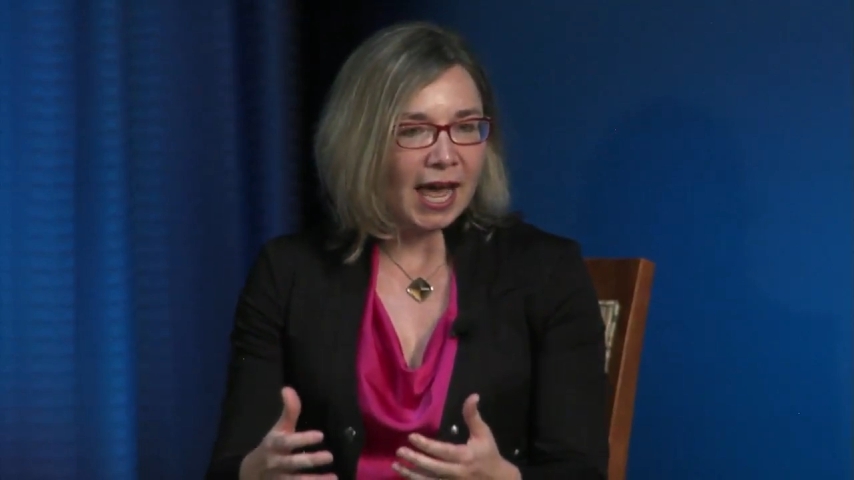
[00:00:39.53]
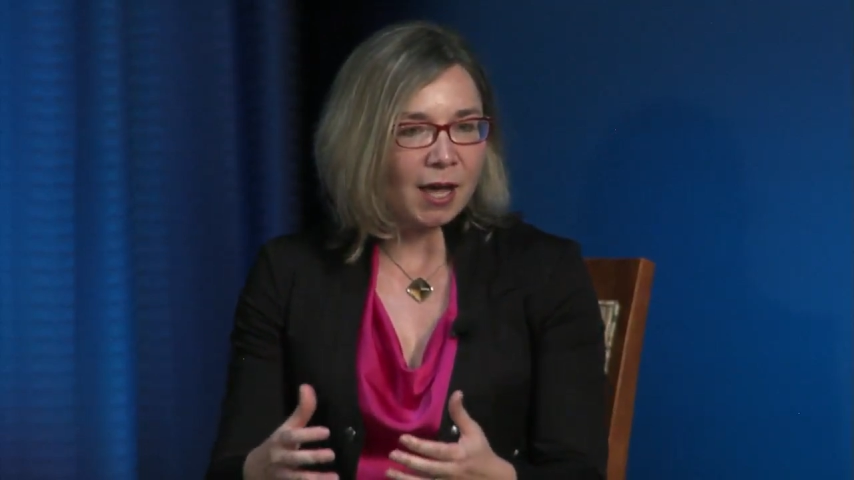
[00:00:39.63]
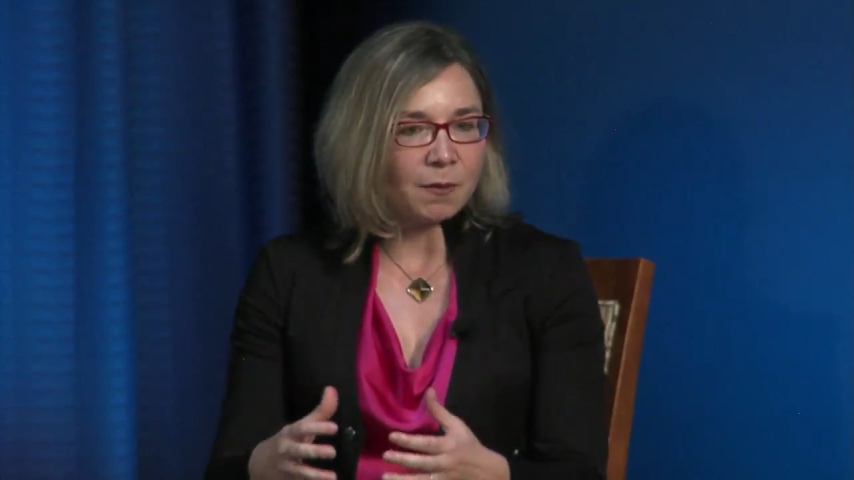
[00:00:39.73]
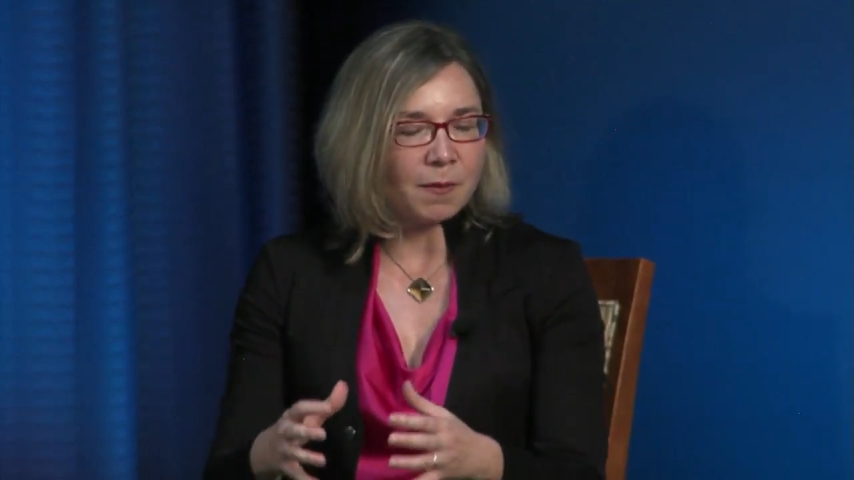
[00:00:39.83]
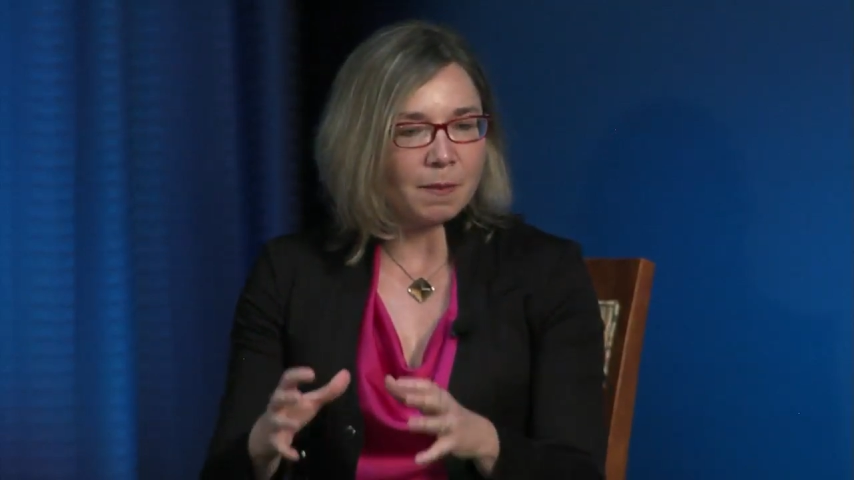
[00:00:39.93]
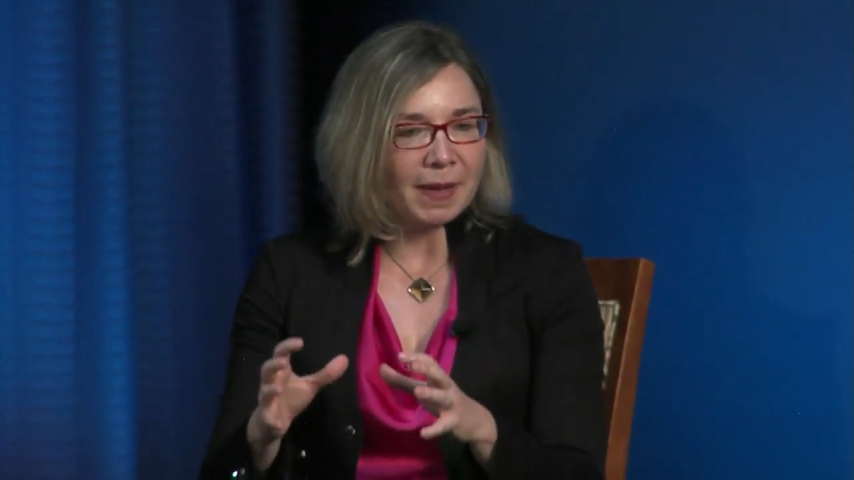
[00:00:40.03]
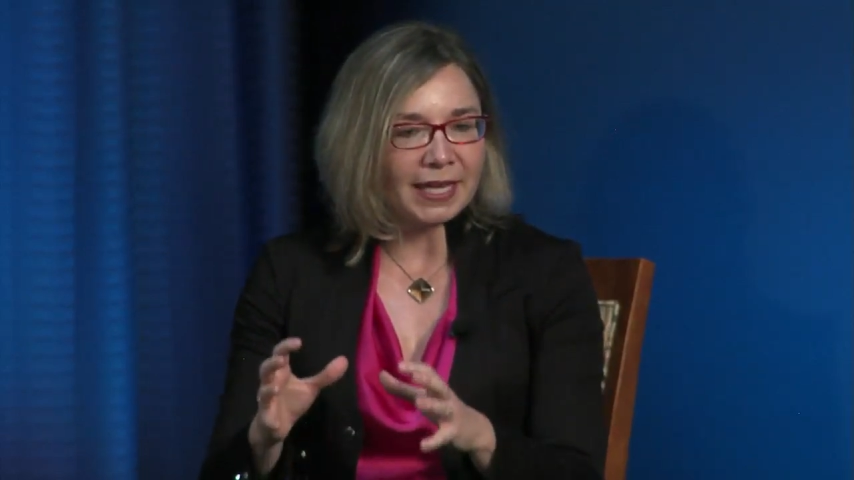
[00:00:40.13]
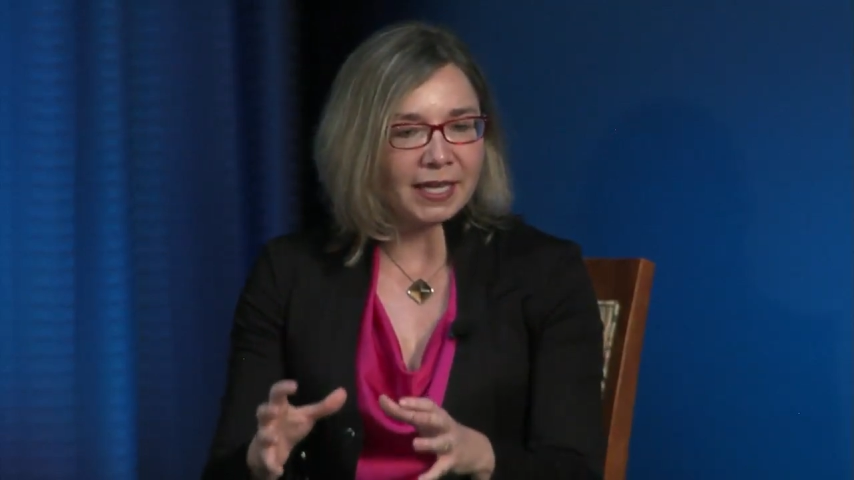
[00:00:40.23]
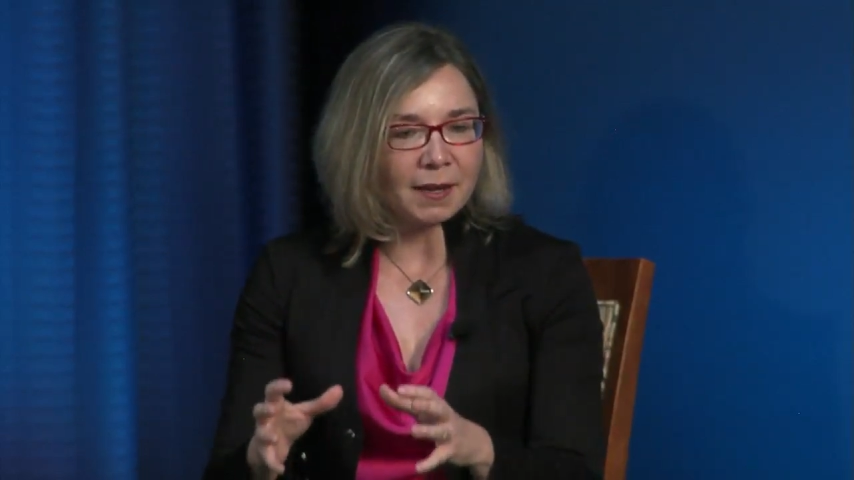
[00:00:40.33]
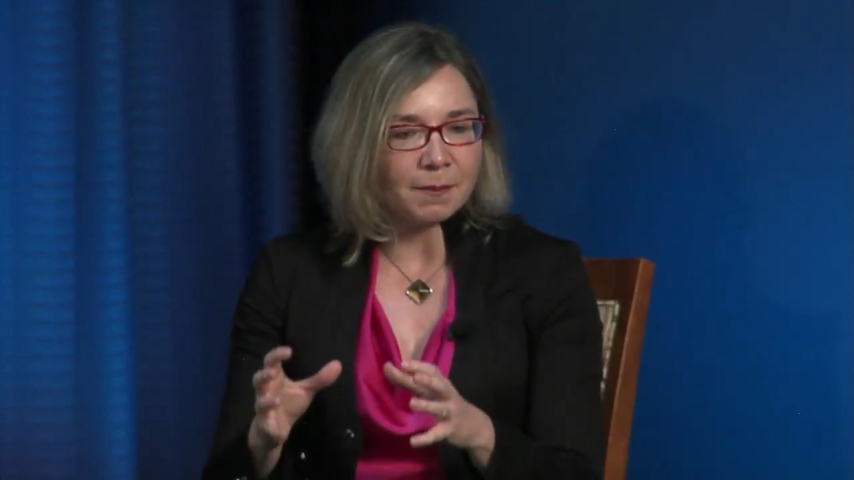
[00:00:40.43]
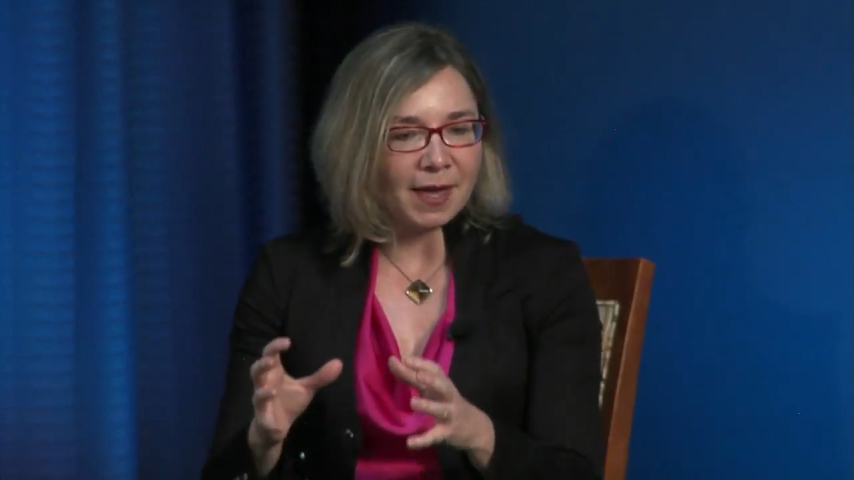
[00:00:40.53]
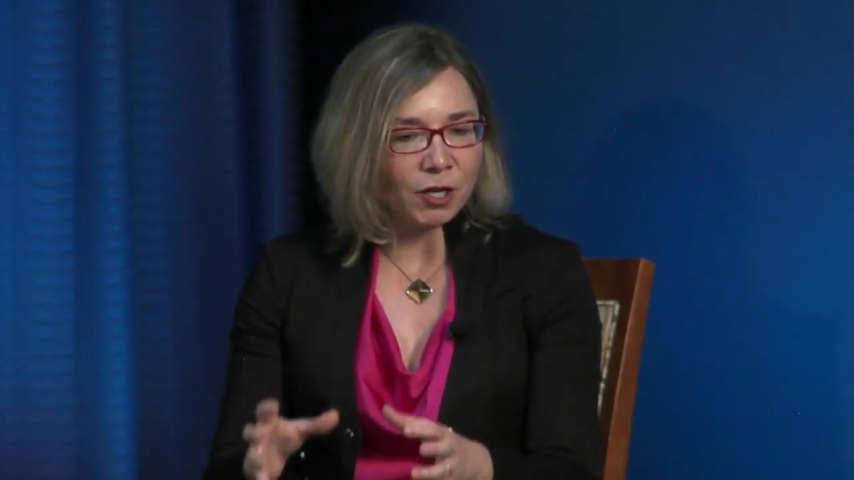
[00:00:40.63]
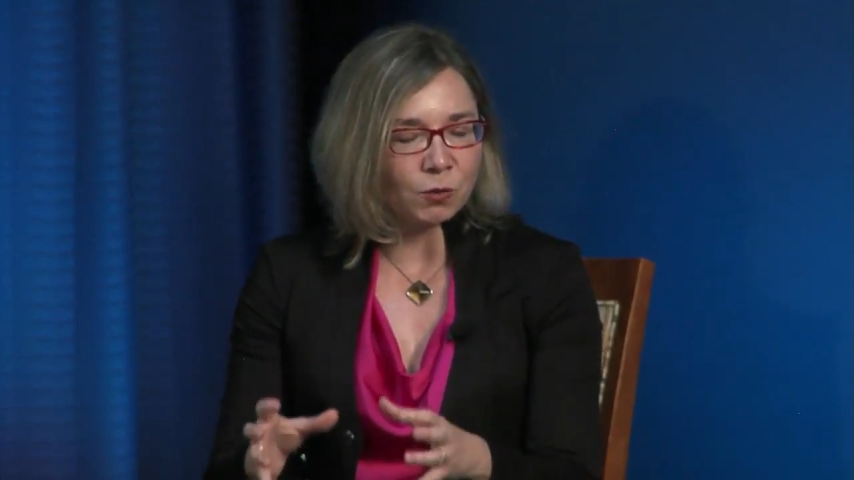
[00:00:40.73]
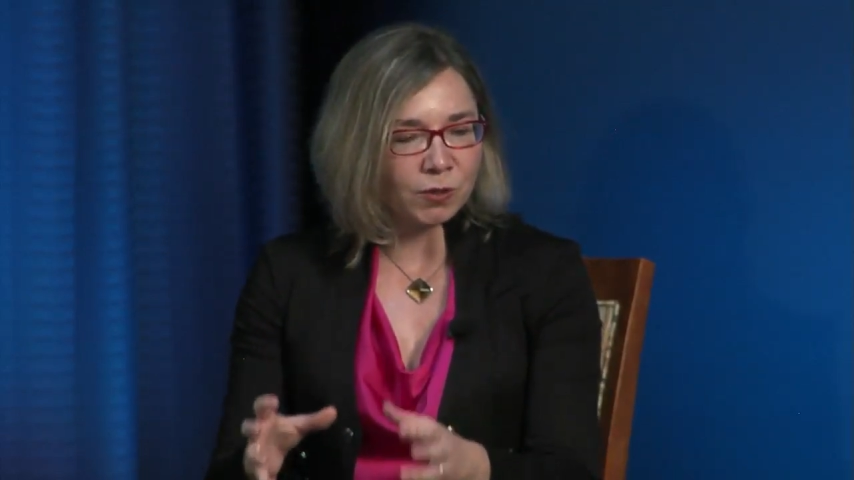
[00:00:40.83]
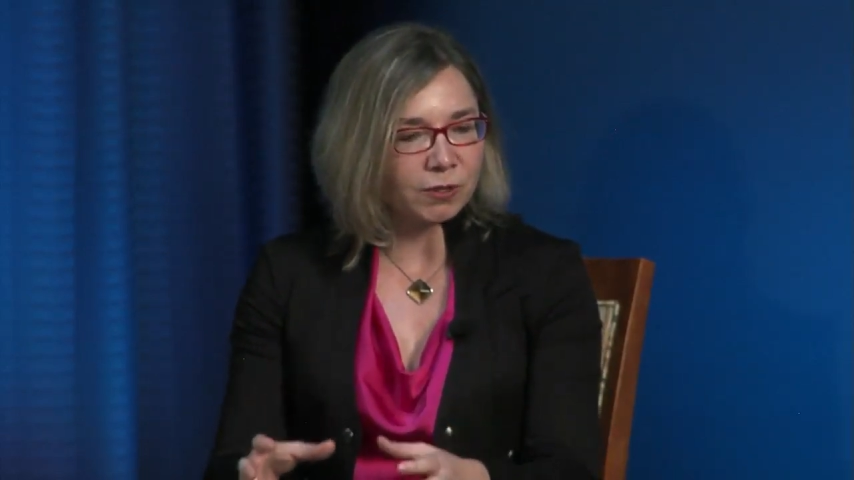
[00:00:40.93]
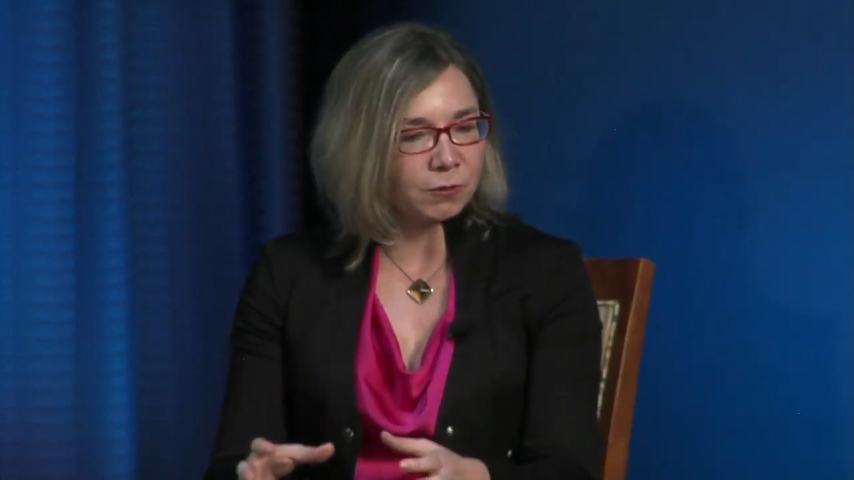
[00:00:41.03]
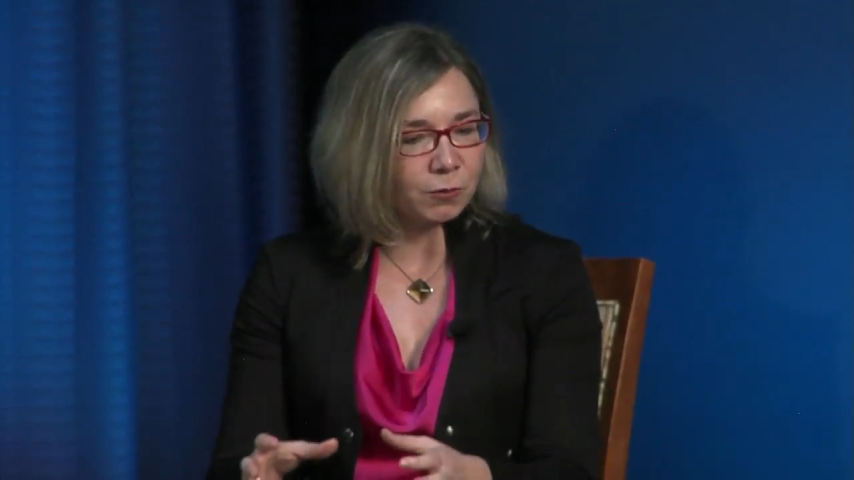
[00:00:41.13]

um, making a better wor